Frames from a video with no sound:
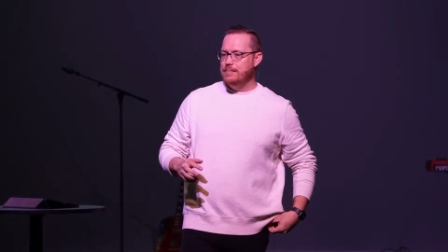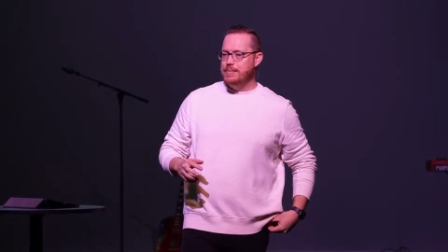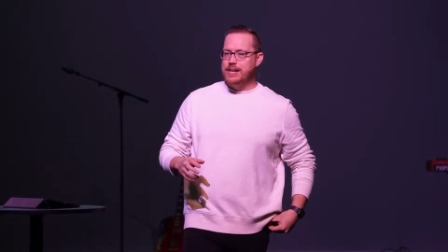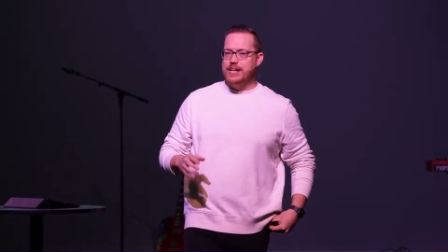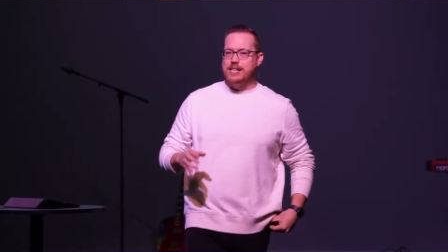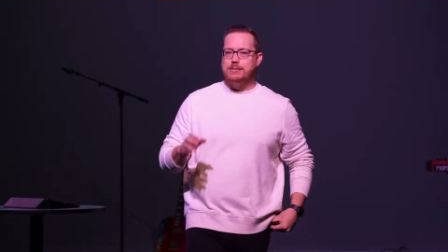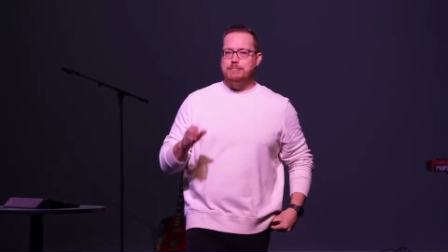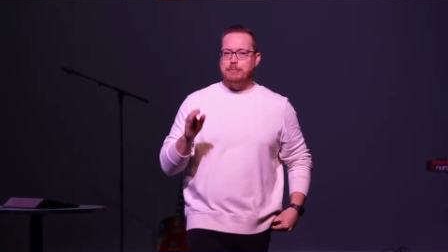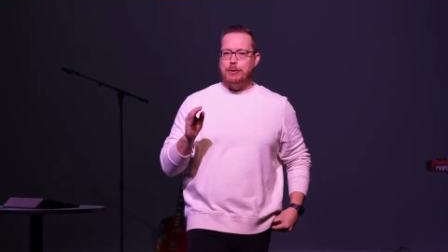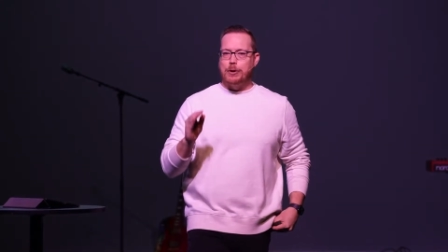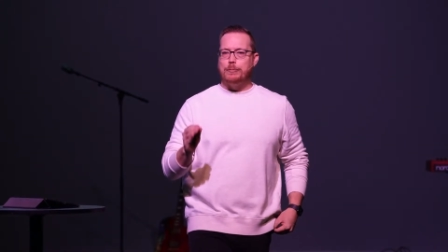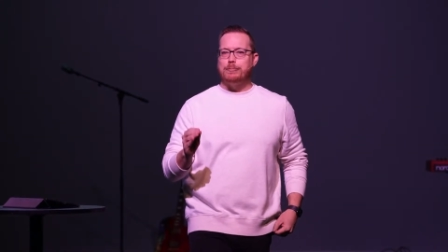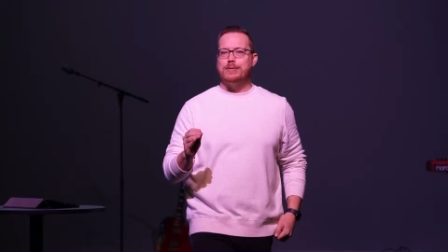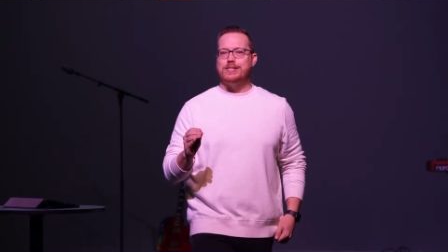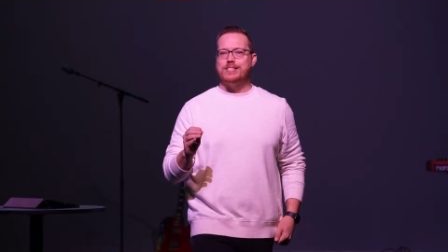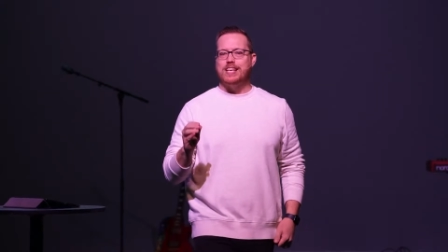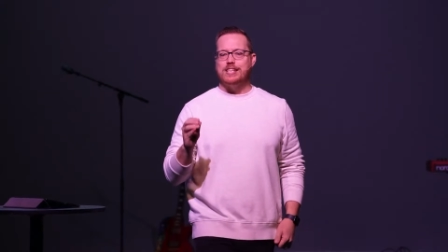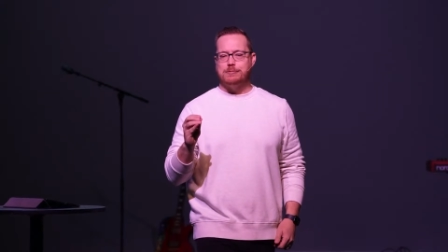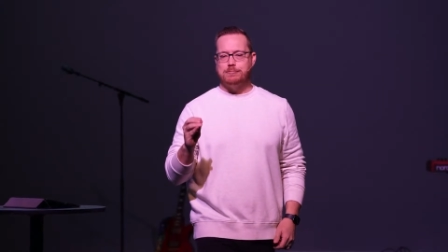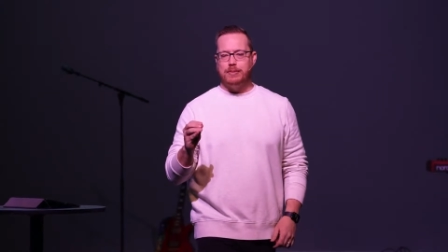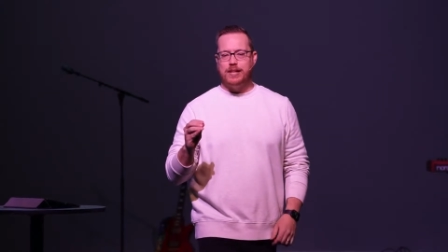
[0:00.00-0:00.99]
Because
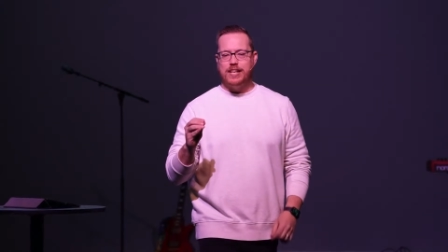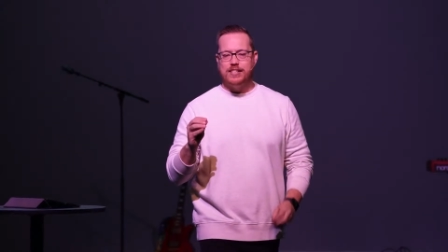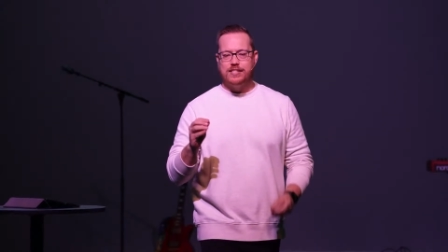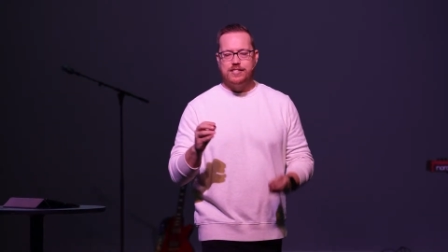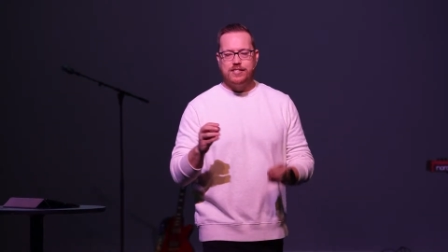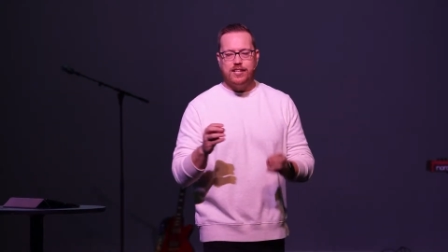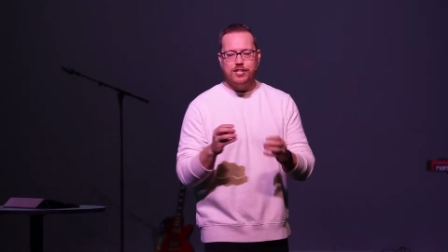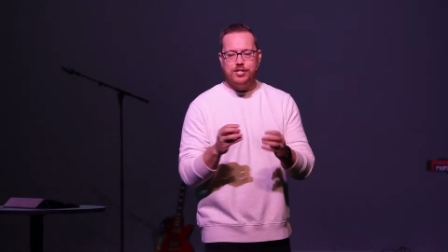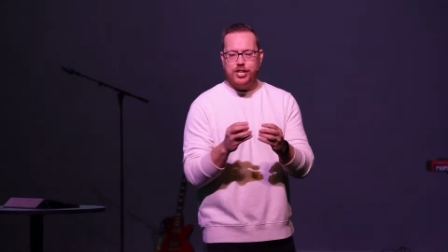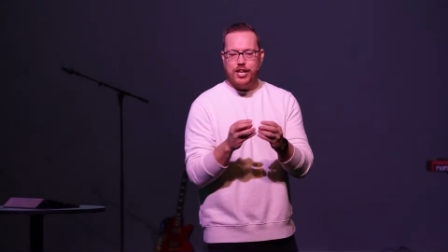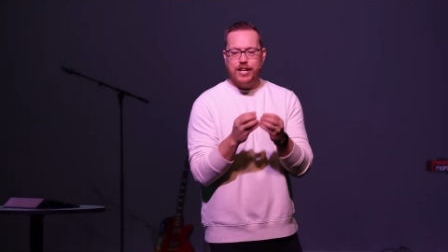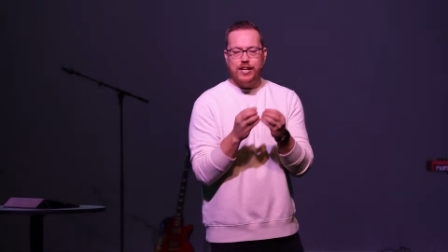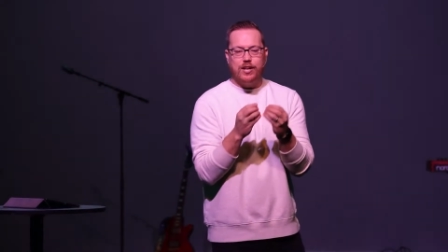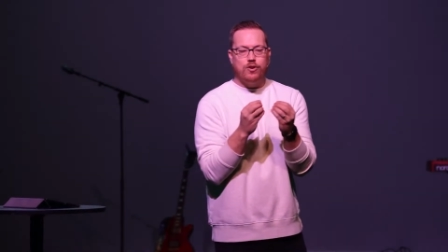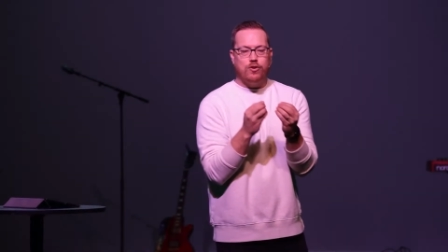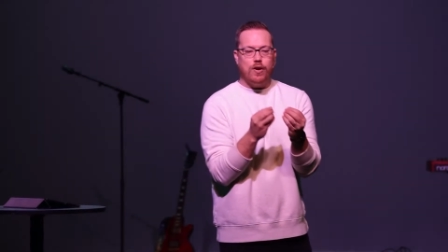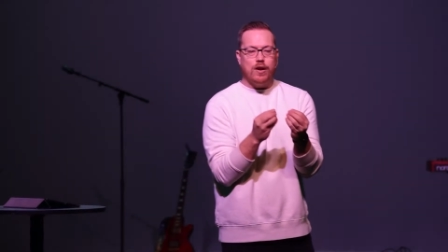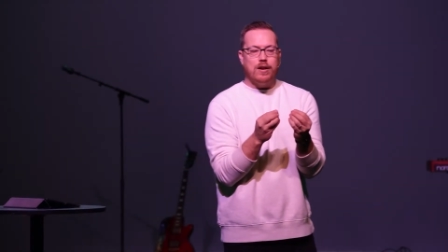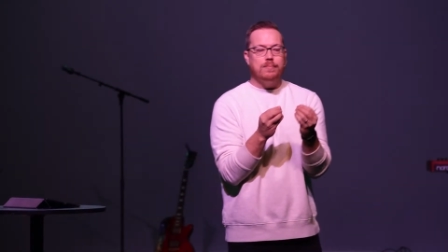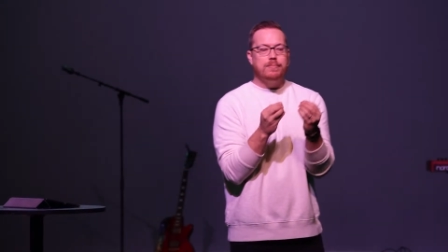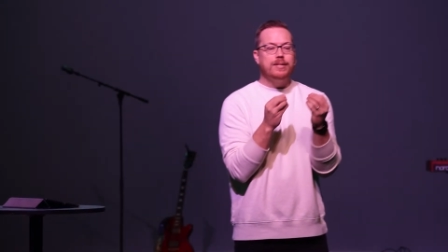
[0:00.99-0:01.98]
purpose has played such an
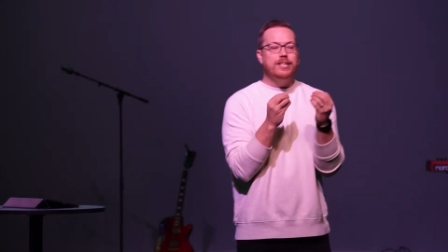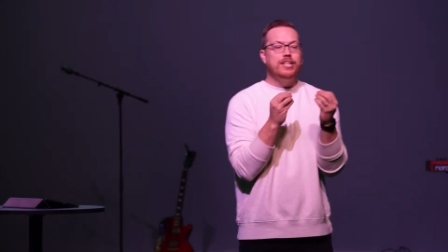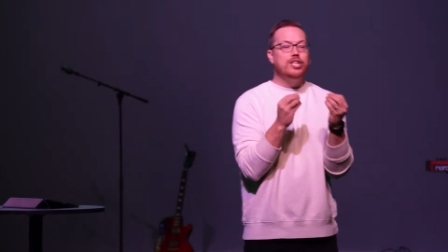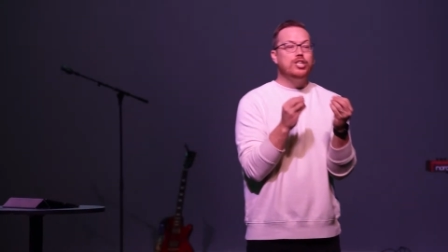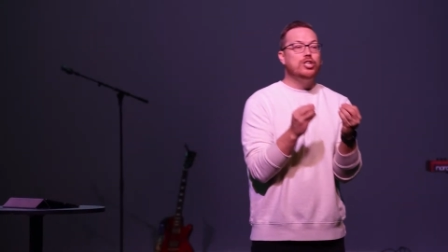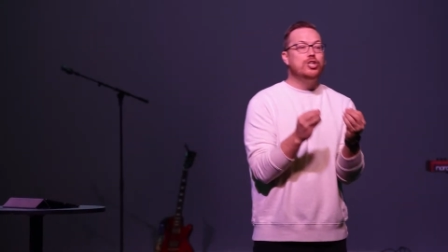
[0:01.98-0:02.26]
incredibly